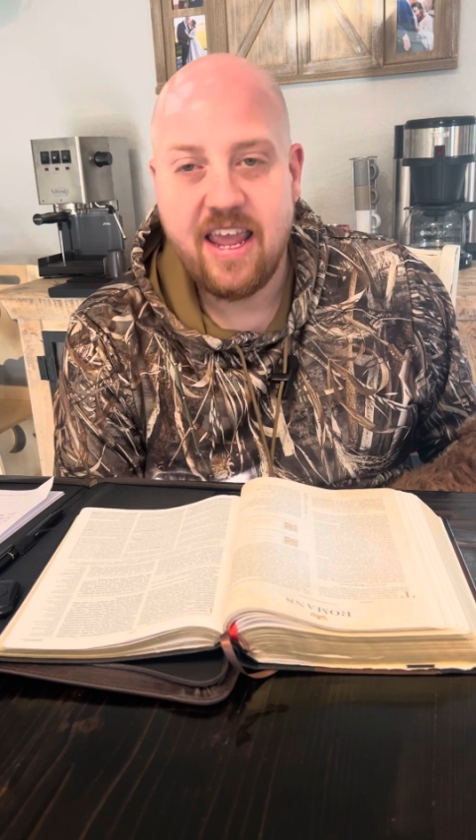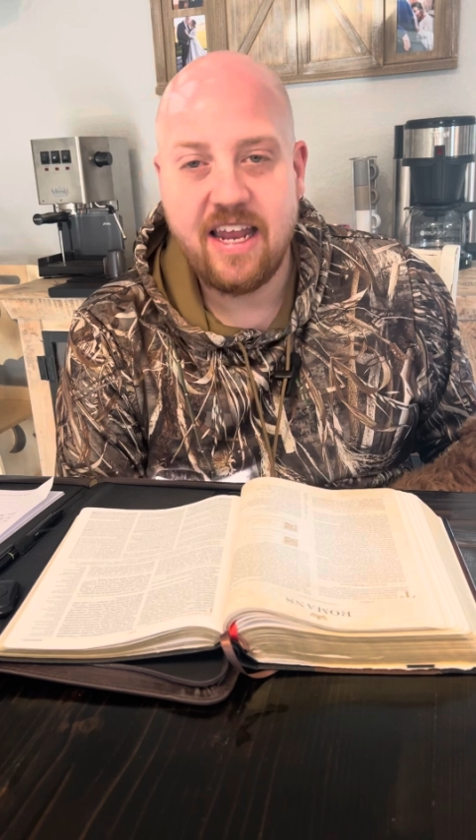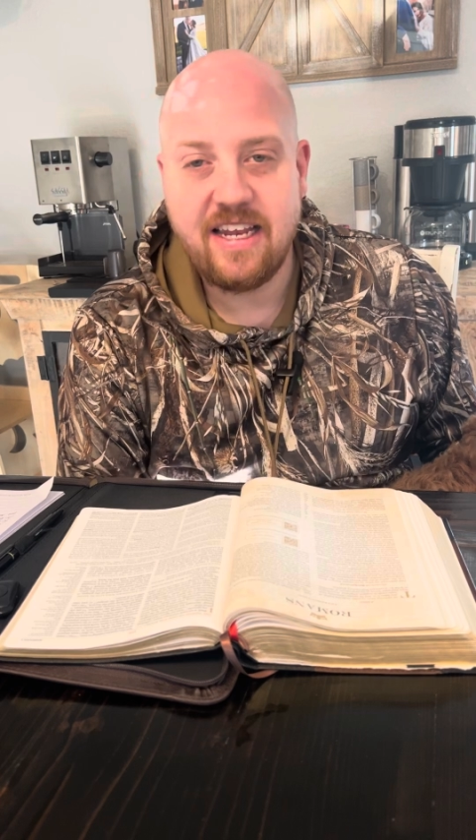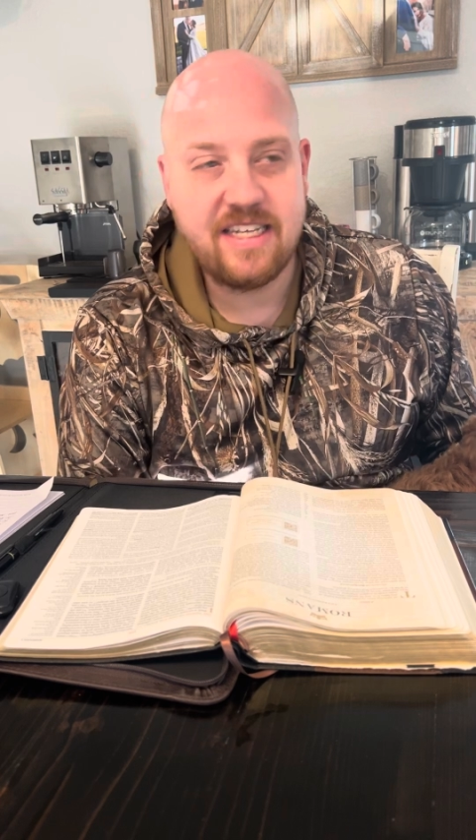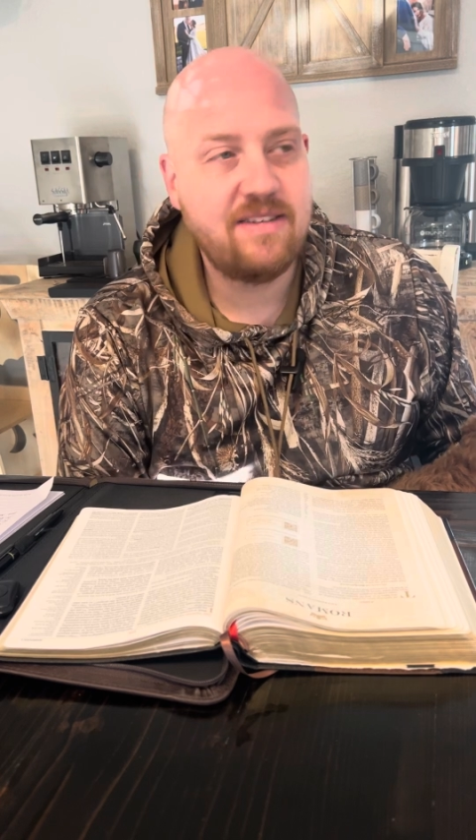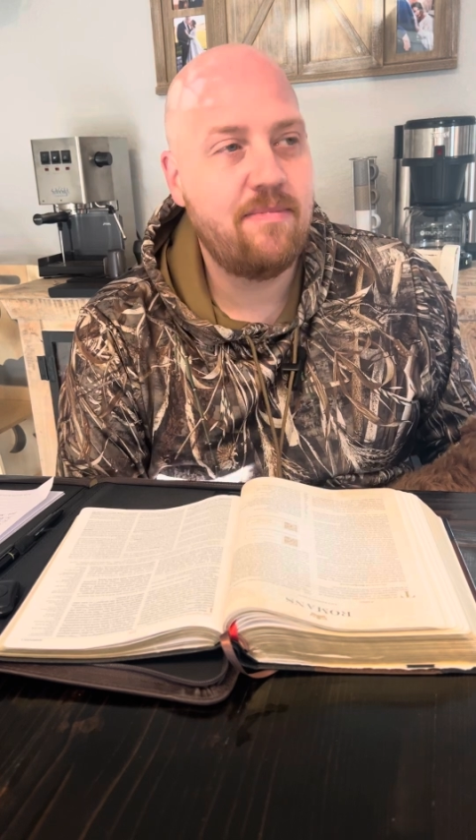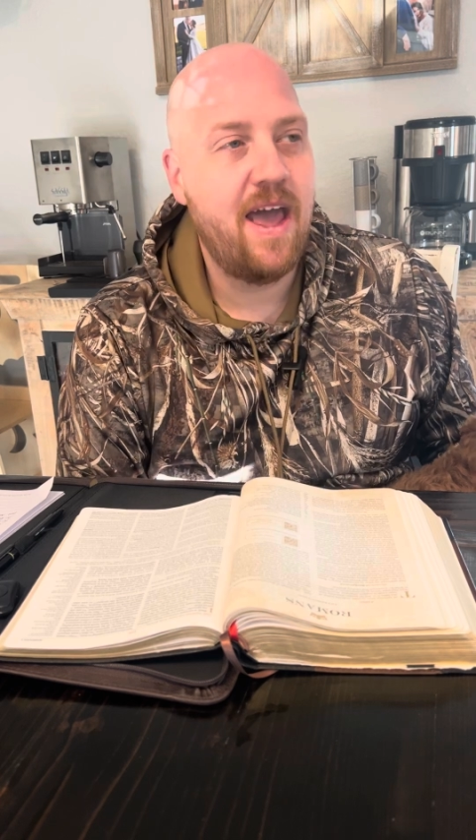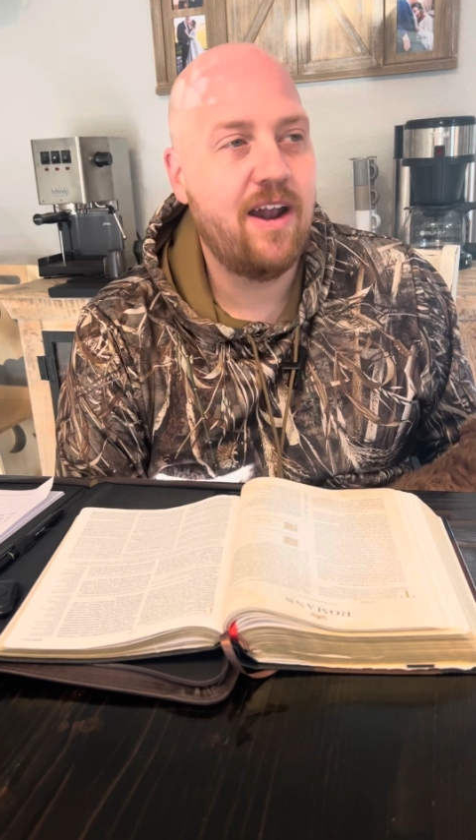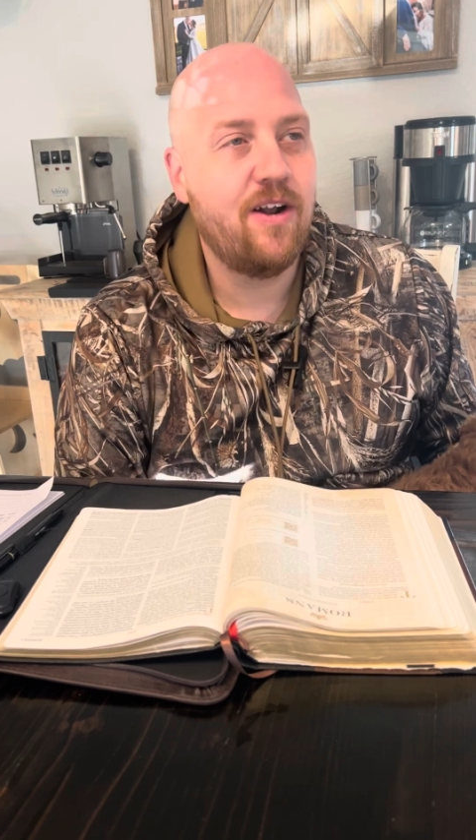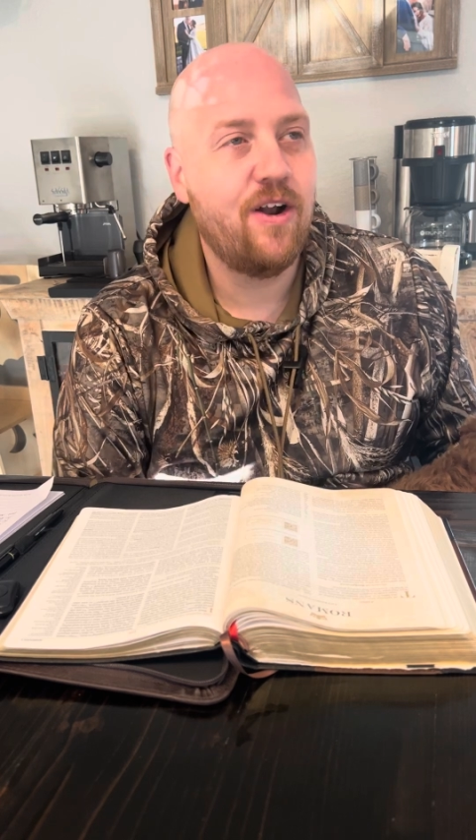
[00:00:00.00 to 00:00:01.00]
It doesn't
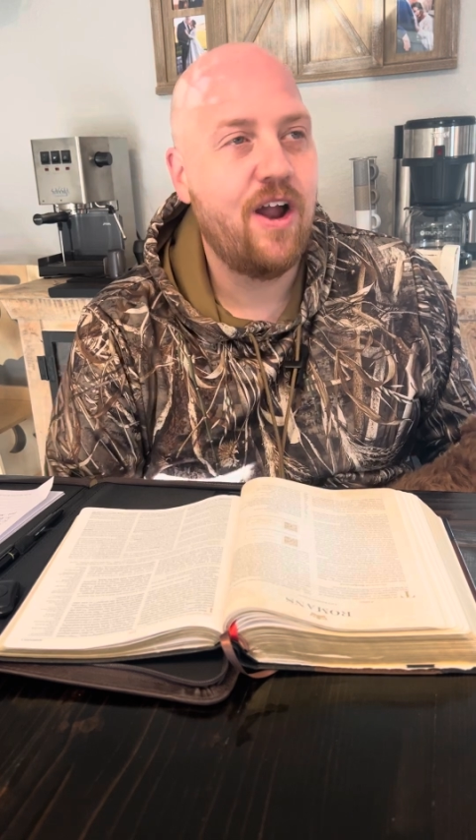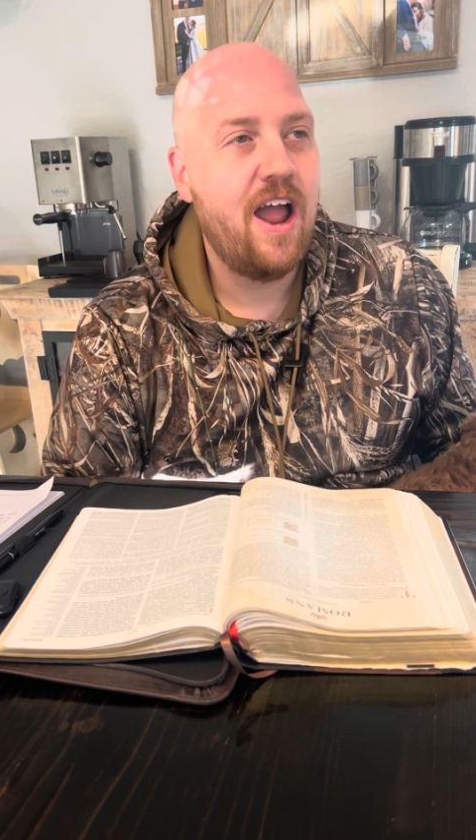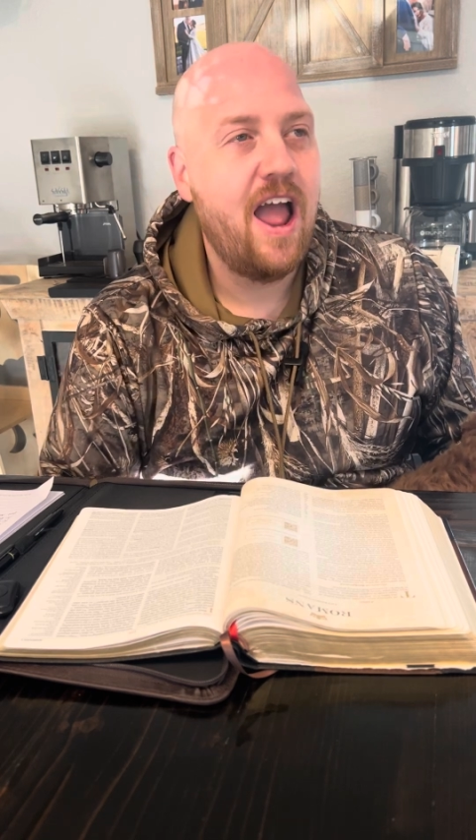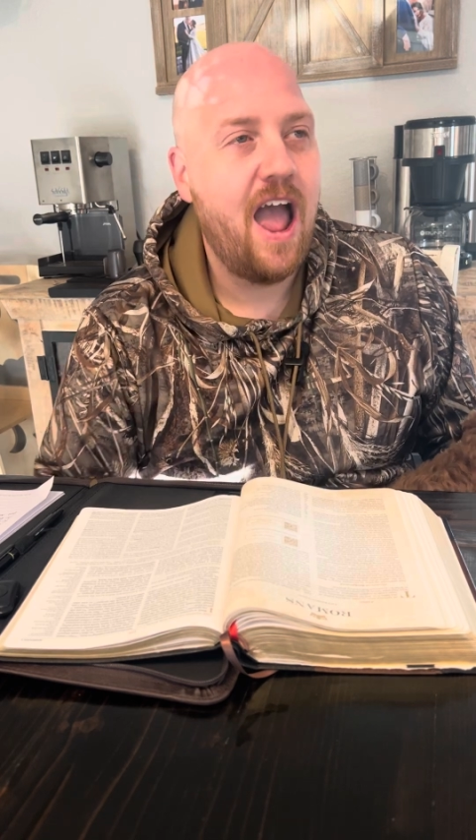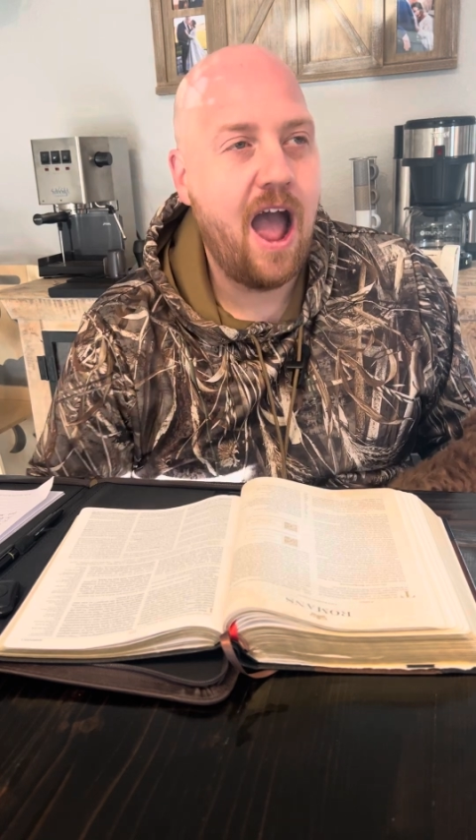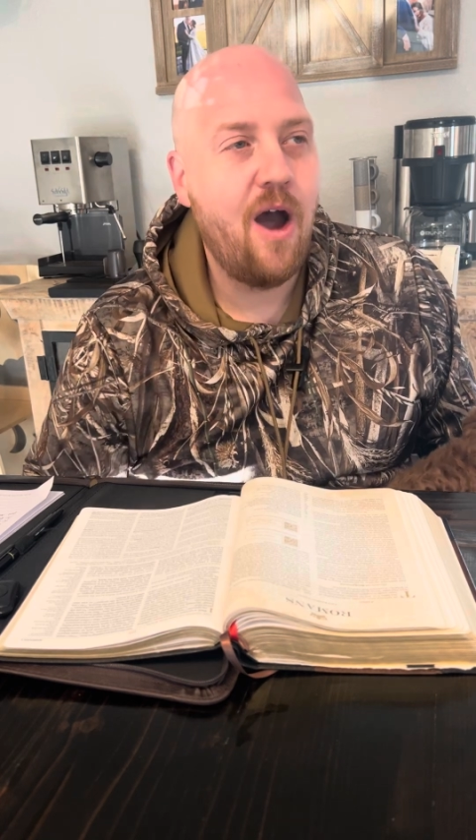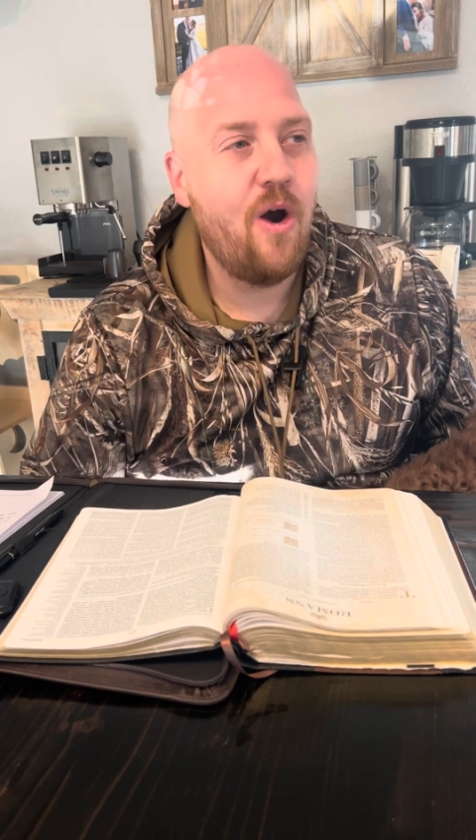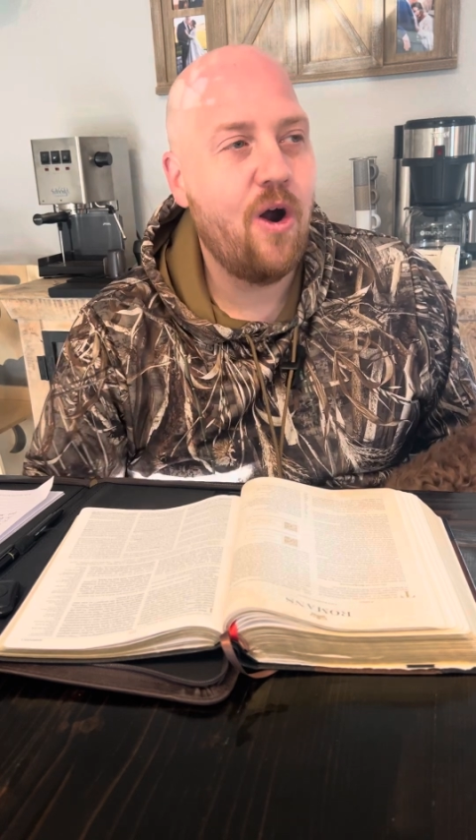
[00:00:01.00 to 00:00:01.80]
matter how